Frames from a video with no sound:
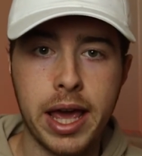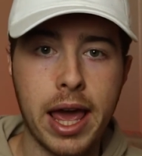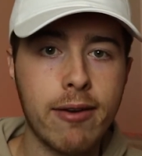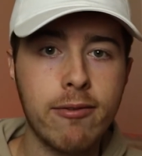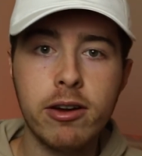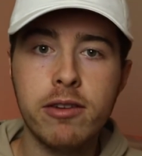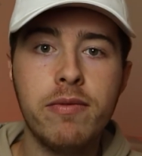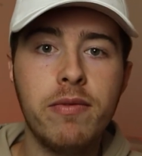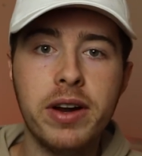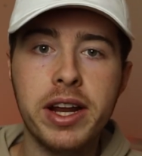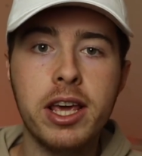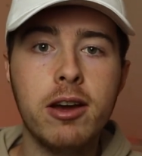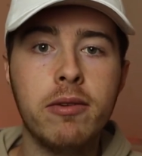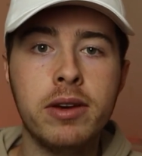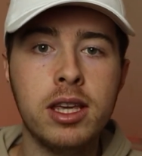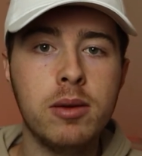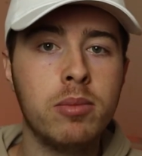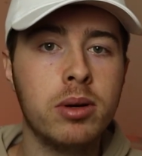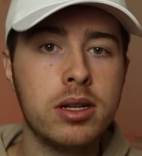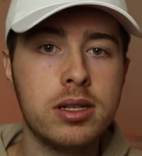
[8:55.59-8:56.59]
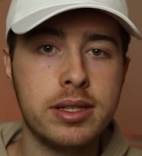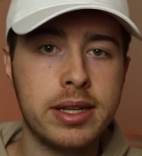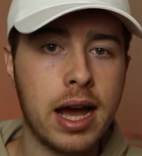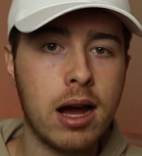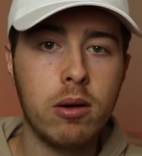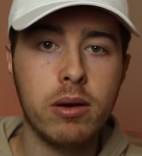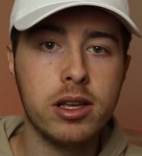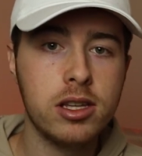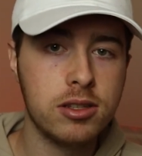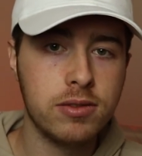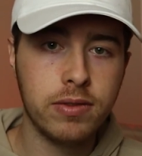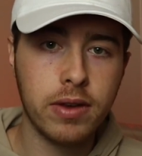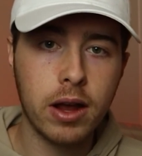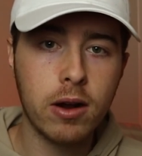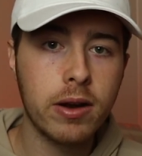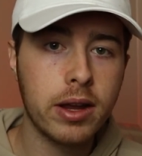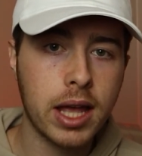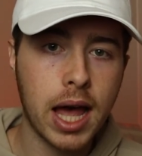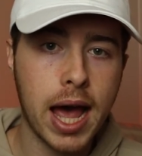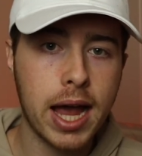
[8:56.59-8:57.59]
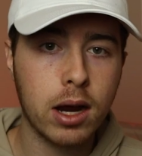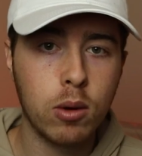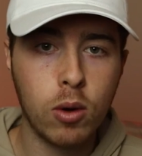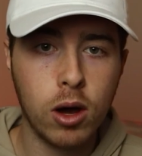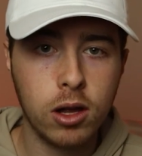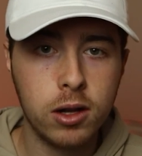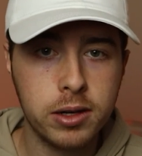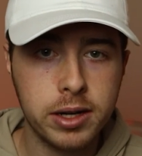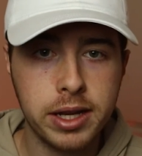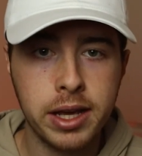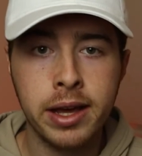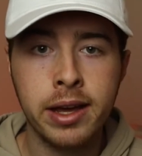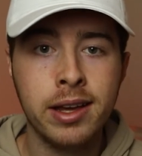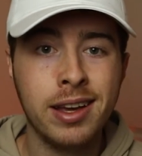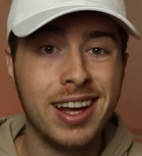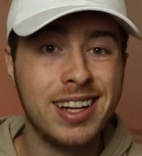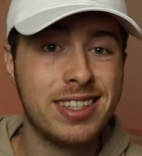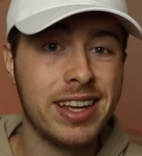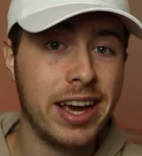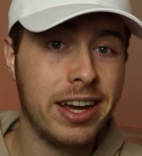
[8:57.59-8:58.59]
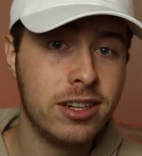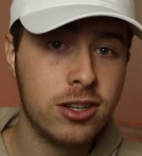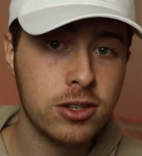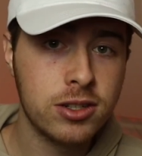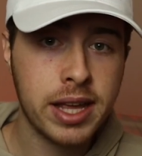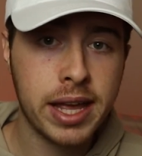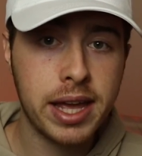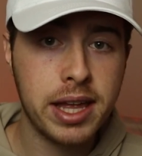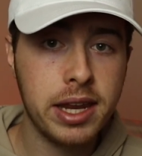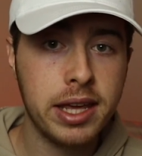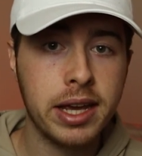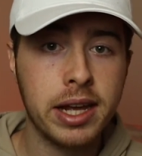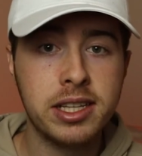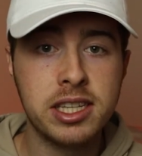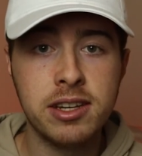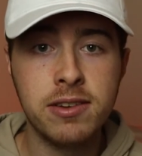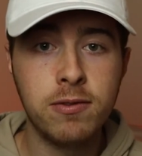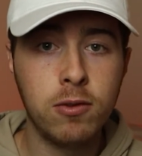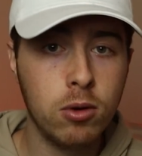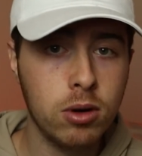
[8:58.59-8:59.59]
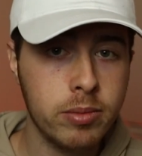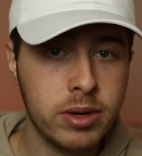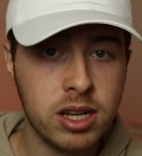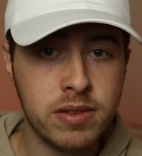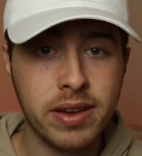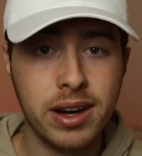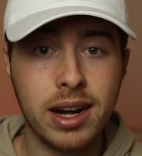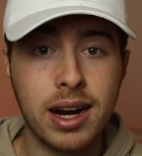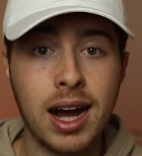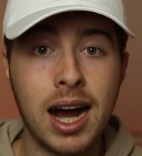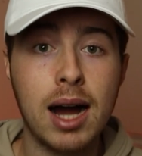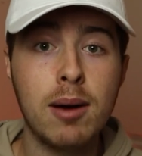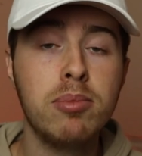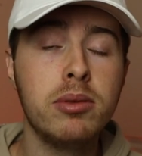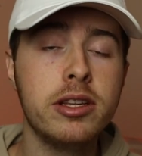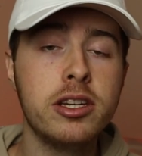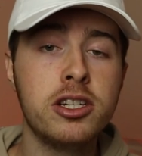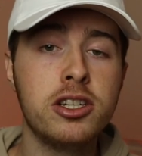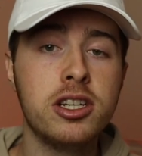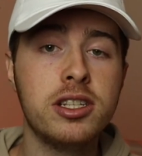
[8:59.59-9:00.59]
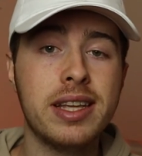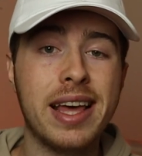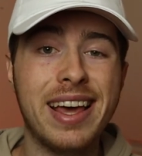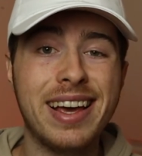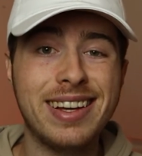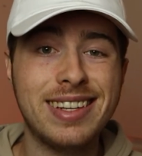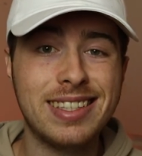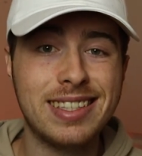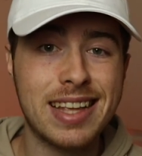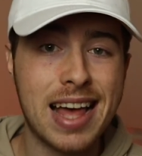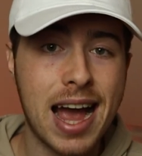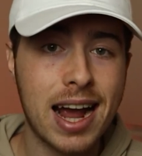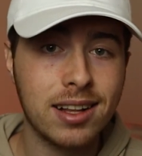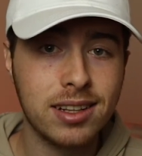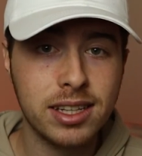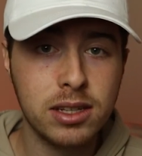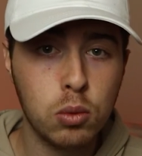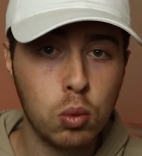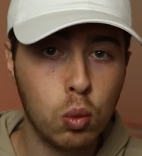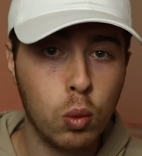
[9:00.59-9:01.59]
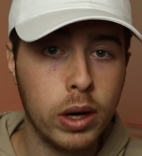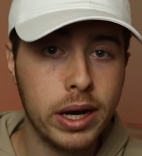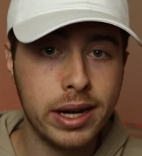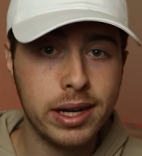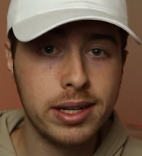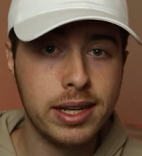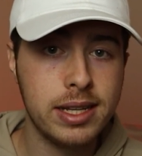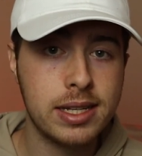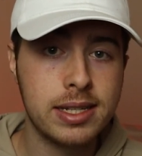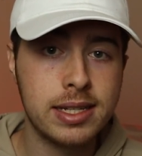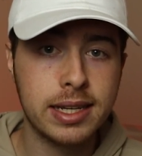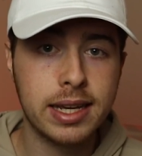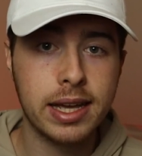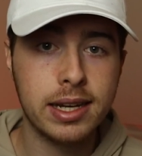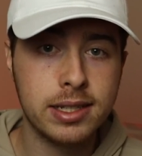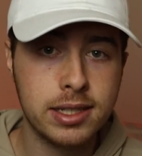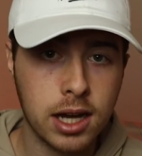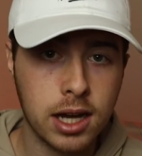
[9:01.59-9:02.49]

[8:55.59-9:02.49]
Every video he puts out is very high quality, it's entertaining, it's informative, it accomplishes exactly what it needs to get